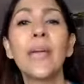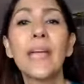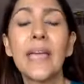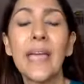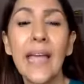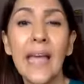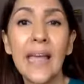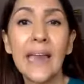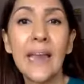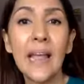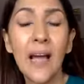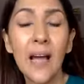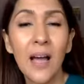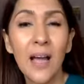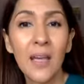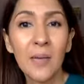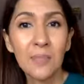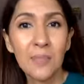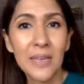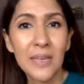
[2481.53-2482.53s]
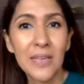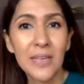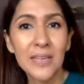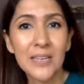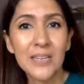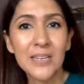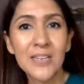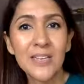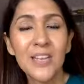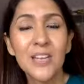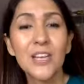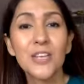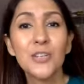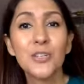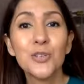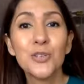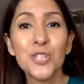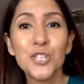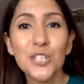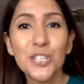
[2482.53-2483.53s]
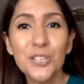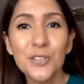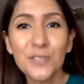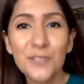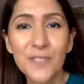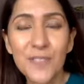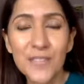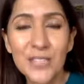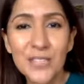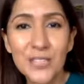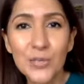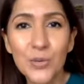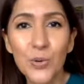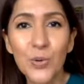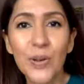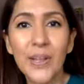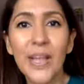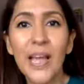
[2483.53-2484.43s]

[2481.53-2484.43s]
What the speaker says: can I begin to shift that story?